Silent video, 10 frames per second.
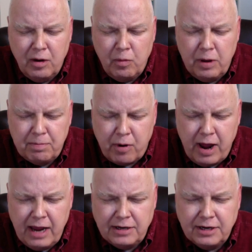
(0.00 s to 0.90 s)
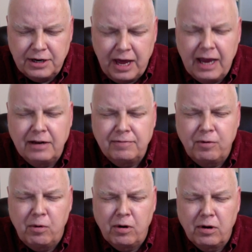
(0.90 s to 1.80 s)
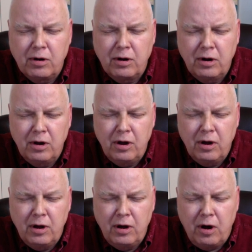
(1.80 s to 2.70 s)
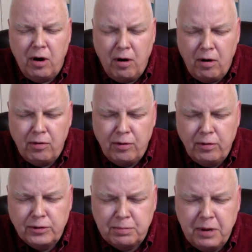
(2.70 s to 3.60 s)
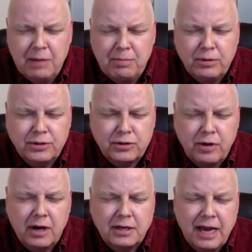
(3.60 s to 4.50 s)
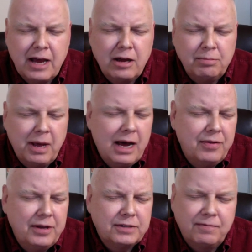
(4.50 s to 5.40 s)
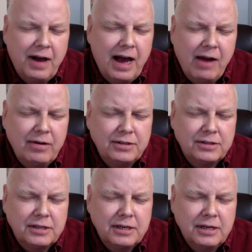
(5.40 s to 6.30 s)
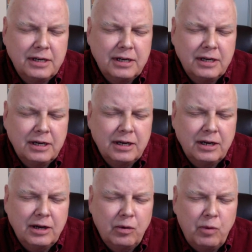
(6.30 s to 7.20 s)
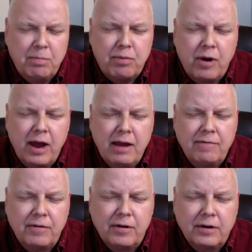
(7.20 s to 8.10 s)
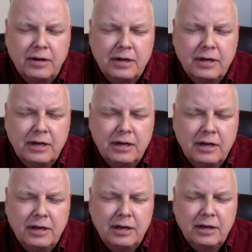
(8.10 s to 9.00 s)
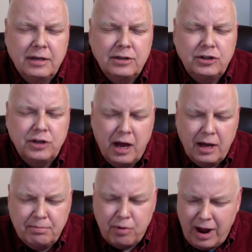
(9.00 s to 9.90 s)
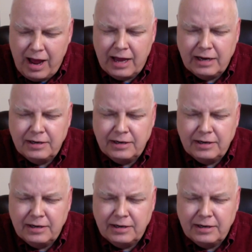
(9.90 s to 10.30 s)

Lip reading: we pray tonight for all those people struck down by this virus. We pray for John Prine.